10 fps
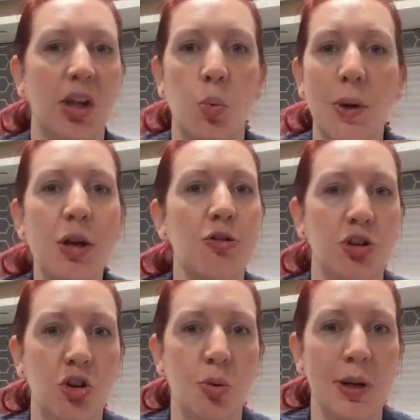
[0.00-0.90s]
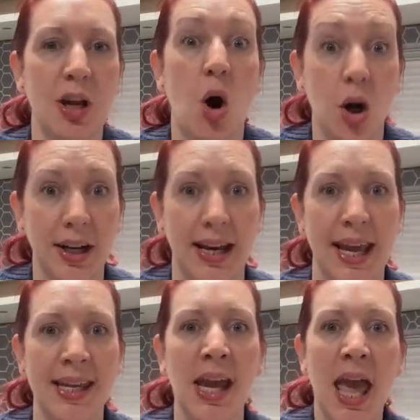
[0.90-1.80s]
a week or a two-week
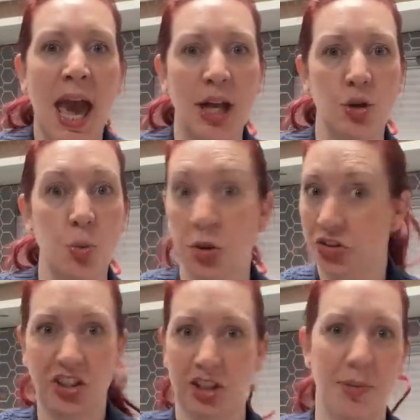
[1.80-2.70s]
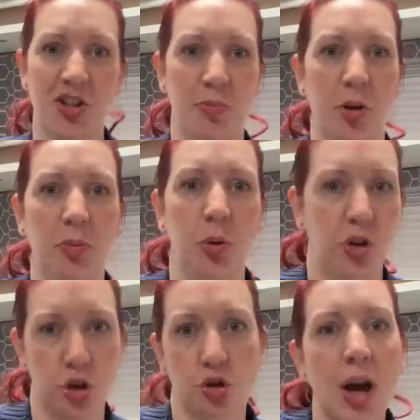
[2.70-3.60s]
holiday and you want to see as much as possible, so
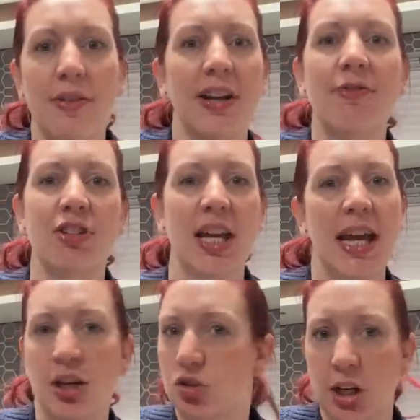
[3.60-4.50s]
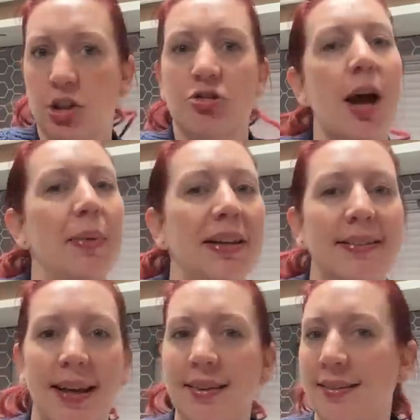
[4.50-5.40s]
you're driving every day and trying to cram in
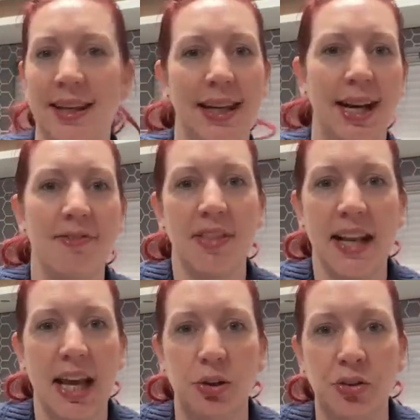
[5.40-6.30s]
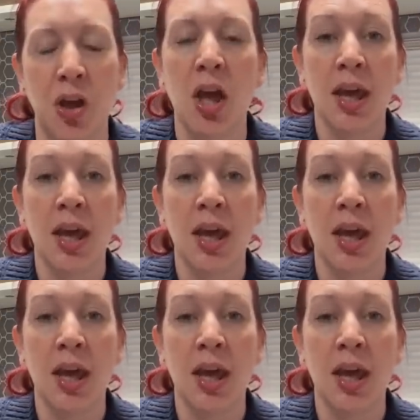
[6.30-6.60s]
sightseeing and everything else.